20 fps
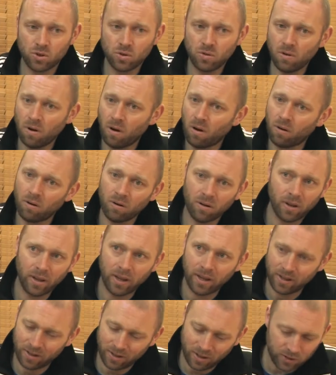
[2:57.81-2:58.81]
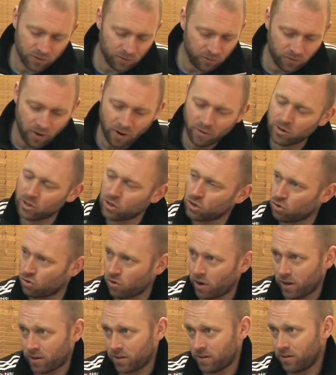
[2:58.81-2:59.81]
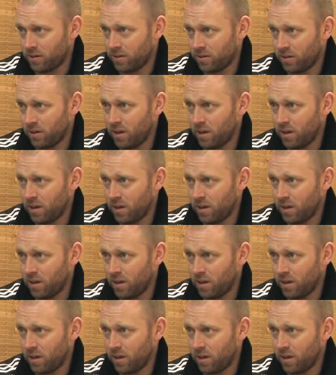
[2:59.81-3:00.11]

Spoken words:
not, it's very strict.